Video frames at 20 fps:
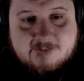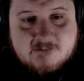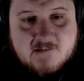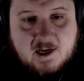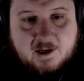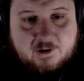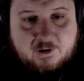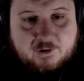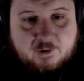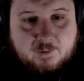
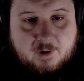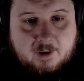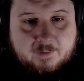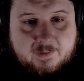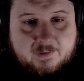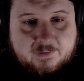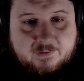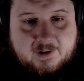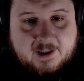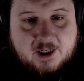under the
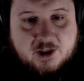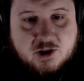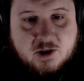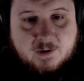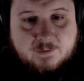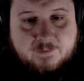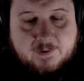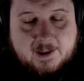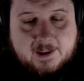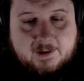relevant
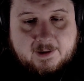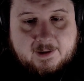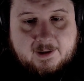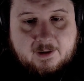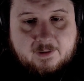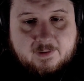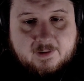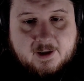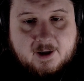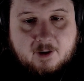statute. Finally, neither
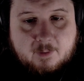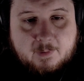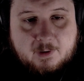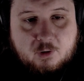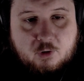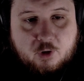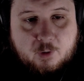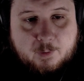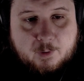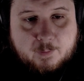the government
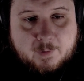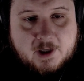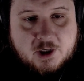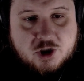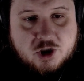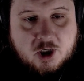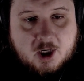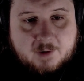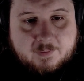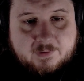nor the
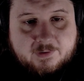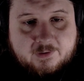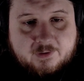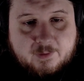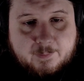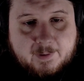probation office has the